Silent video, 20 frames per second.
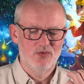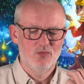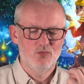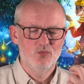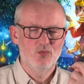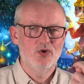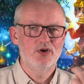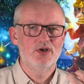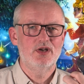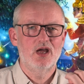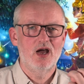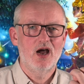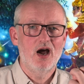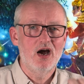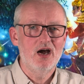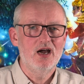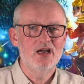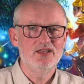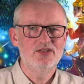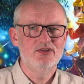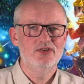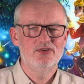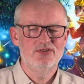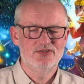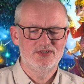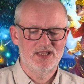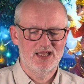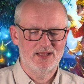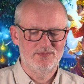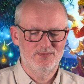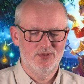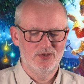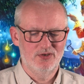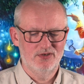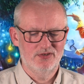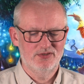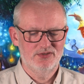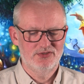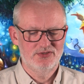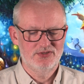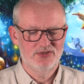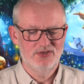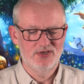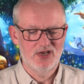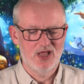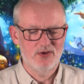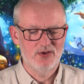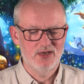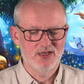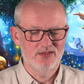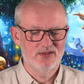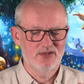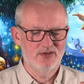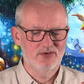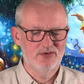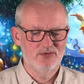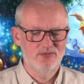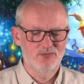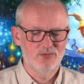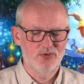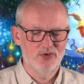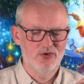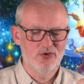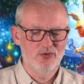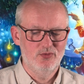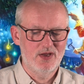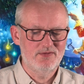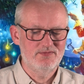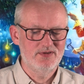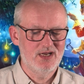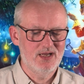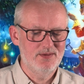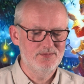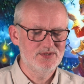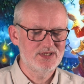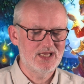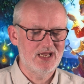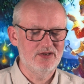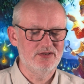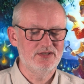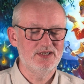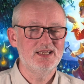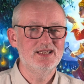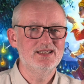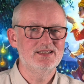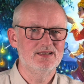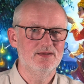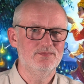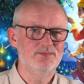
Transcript: would I use that box, knowing that whoever comes out is a